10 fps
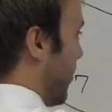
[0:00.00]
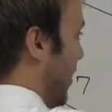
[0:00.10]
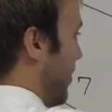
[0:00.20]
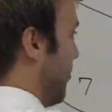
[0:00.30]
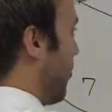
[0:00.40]
the
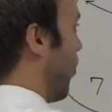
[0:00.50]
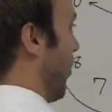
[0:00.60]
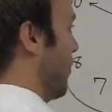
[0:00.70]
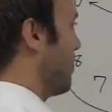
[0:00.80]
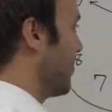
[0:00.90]
3 and the
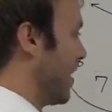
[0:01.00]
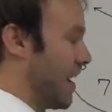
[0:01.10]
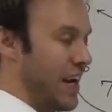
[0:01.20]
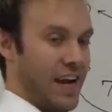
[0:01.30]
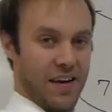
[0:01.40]
4.
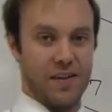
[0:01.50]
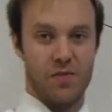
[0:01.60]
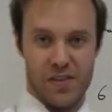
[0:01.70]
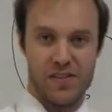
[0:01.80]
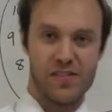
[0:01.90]
Again,
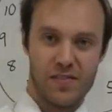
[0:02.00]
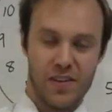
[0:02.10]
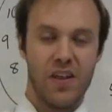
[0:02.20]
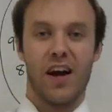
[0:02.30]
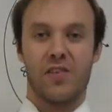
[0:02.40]
with this
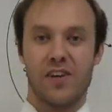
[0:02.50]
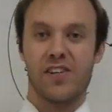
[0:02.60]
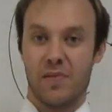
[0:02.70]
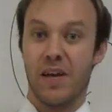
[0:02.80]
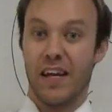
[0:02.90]
clock
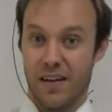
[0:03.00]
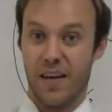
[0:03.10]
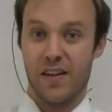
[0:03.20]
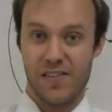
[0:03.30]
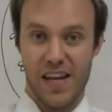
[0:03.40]
originally
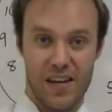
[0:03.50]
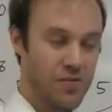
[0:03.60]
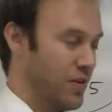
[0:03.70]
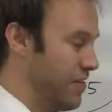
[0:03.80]
being set at